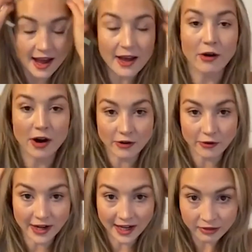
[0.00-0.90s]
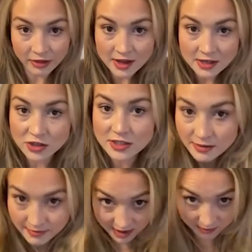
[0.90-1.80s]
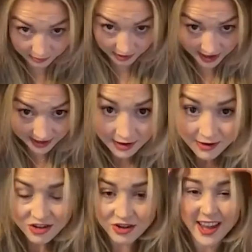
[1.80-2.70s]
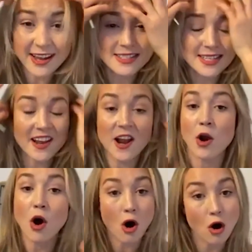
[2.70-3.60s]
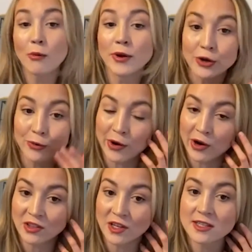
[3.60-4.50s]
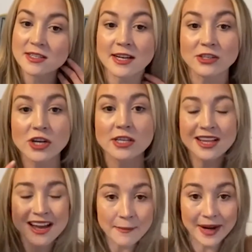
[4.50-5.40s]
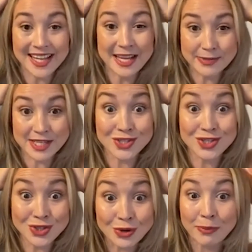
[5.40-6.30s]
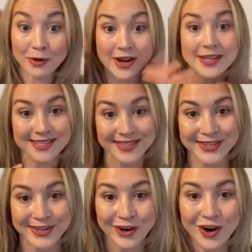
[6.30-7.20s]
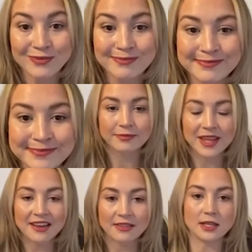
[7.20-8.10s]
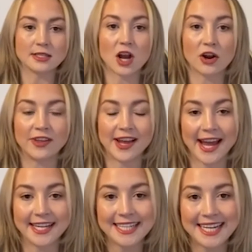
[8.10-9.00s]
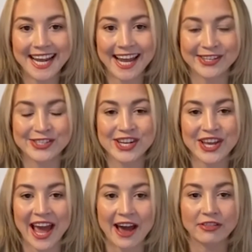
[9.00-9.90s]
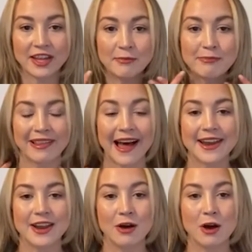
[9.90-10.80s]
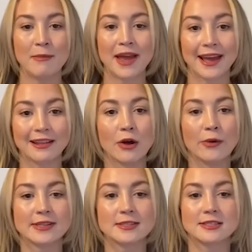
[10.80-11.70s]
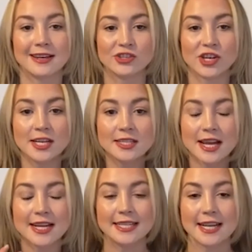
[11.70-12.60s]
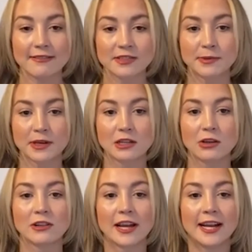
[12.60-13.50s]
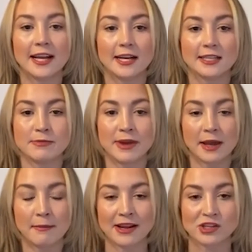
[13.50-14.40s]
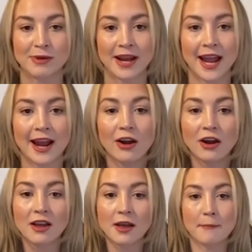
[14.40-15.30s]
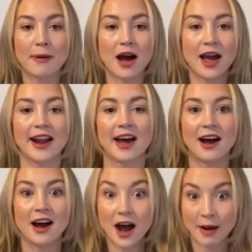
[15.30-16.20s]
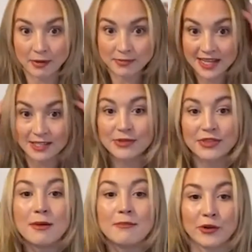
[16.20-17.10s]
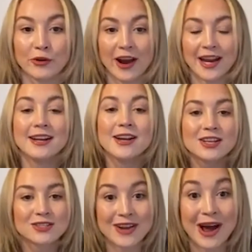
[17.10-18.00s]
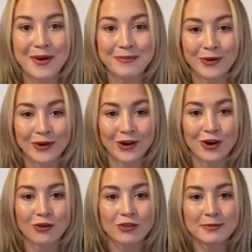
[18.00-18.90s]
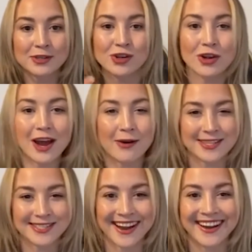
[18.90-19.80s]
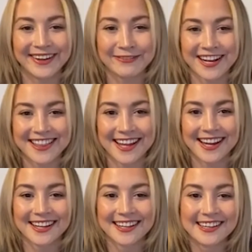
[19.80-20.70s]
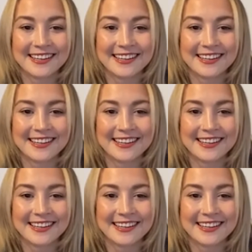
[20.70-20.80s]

that or underneath, just to make it blend. You can't see it at all when you're wearing the extensions, but it keeps it super nice and secure. These are the 18-inch Kady Platinum Halo extensions. I did have to put a low light in it to make it match my hair, but I'm obsessed with them. They're great. So now I'm going to curl them and show you how I style everything.